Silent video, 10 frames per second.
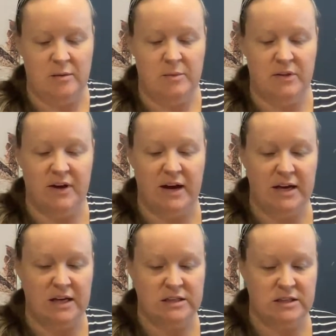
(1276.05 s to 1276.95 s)
but that
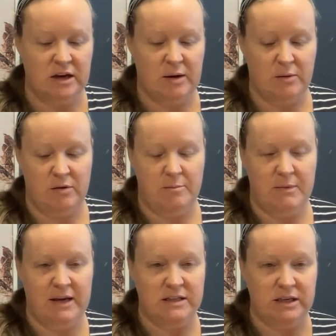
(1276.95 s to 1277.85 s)
is our
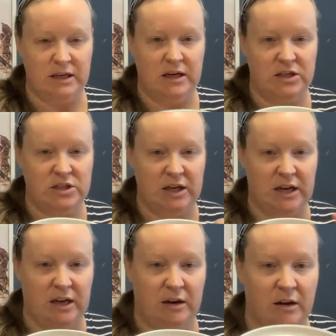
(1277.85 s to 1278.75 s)
amazing chicken.